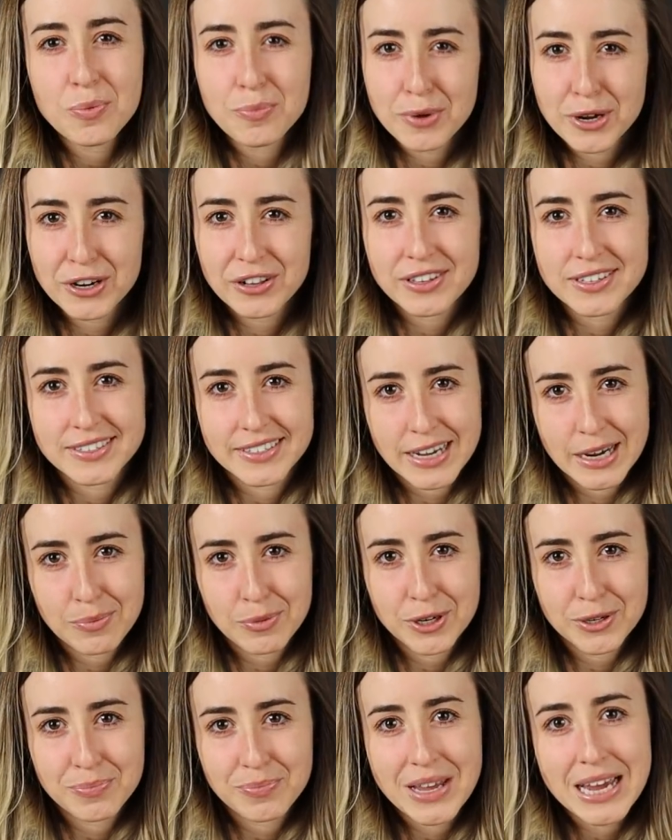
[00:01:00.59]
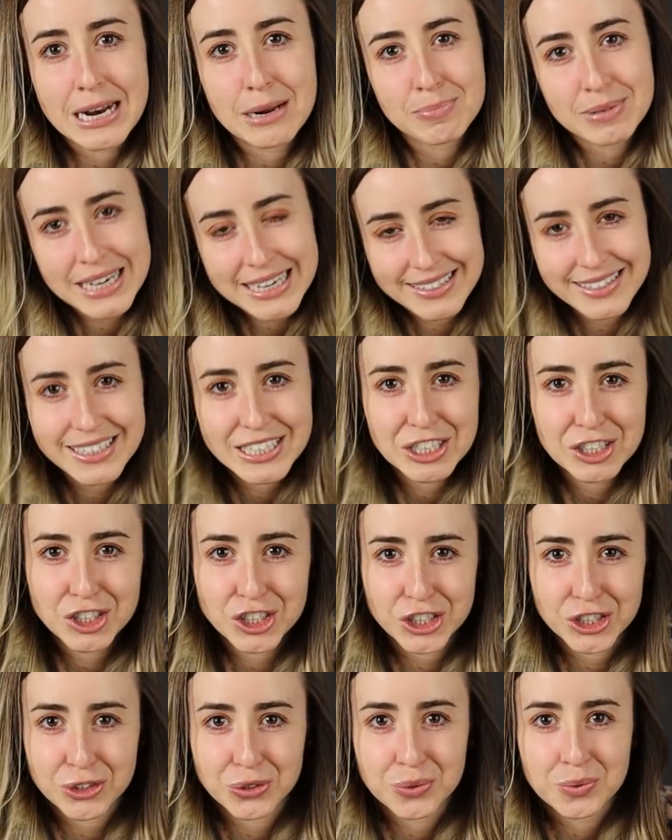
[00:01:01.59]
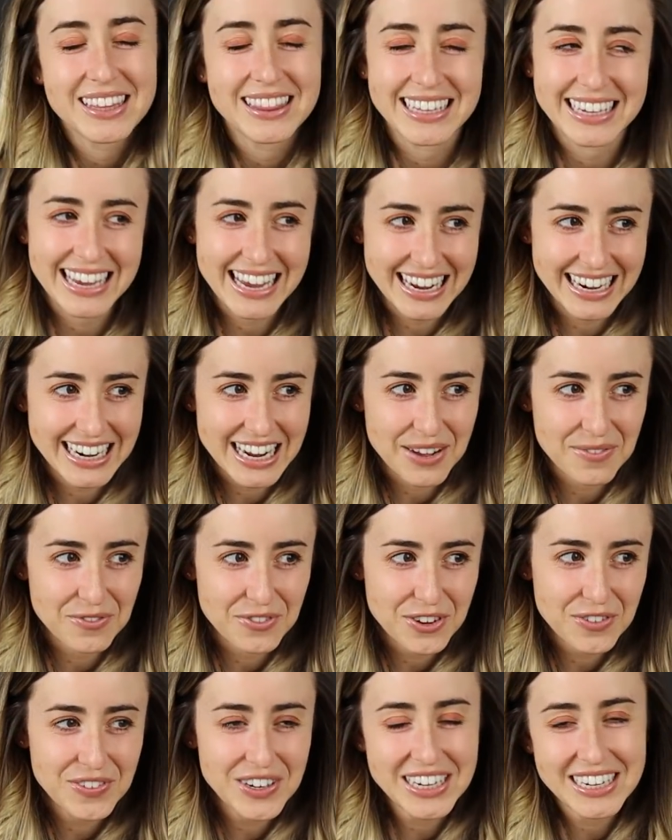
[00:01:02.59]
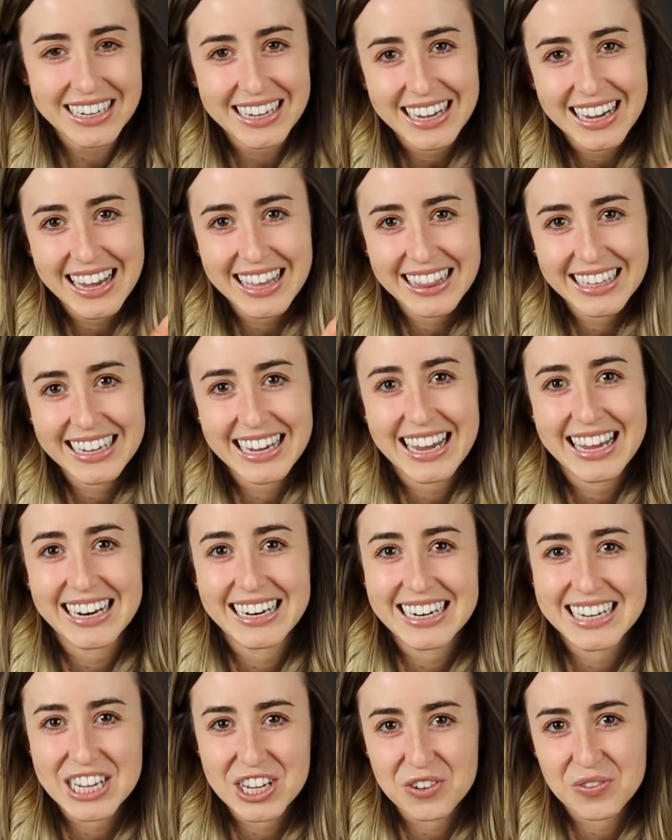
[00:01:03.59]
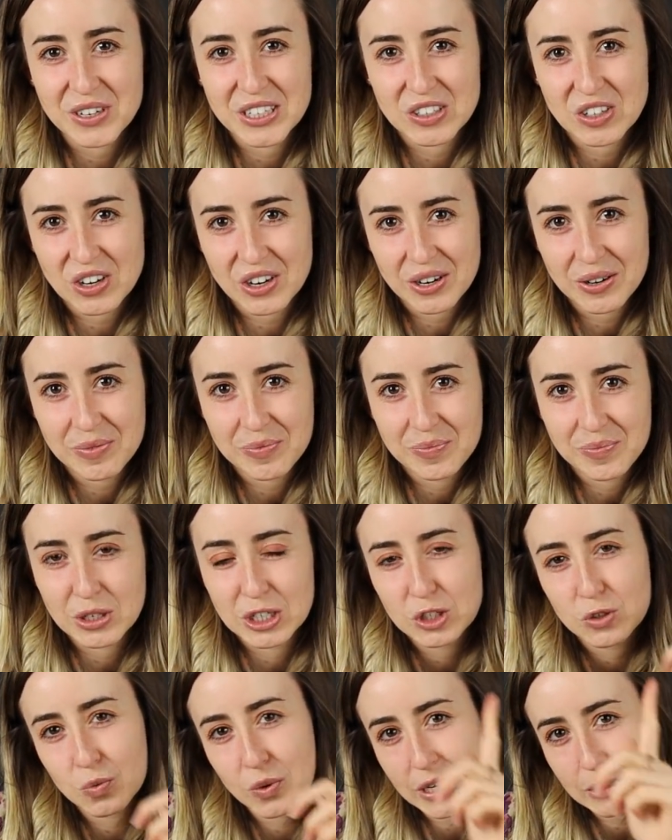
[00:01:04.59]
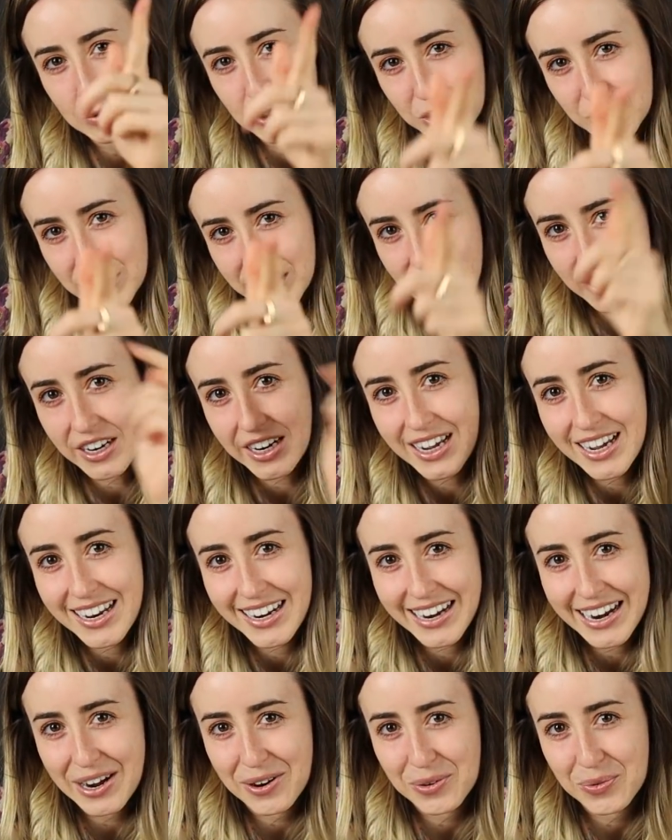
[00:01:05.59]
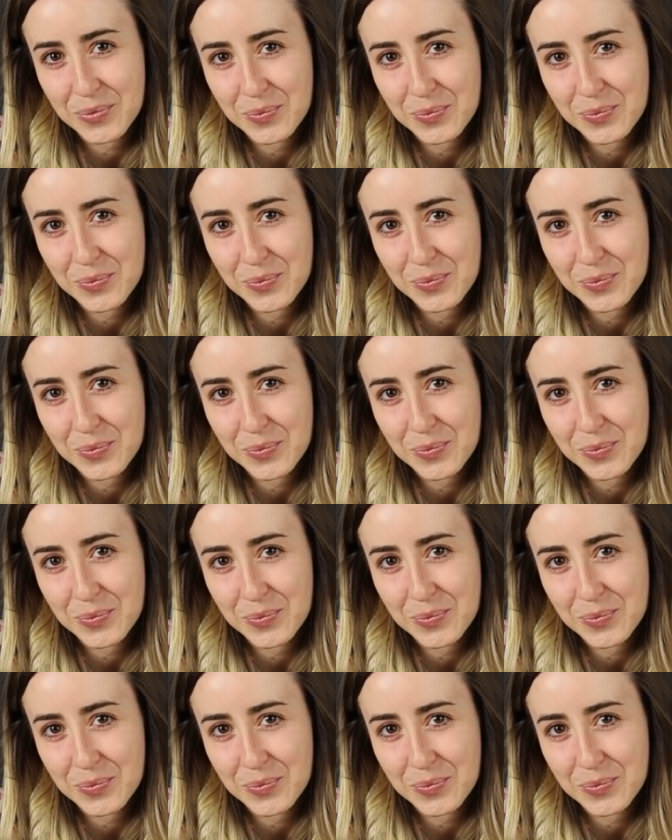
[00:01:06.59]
or mirrorless camera, and I'm testing two, the Canon M50 and the Canon EOS R, which is what I'm shooting on now.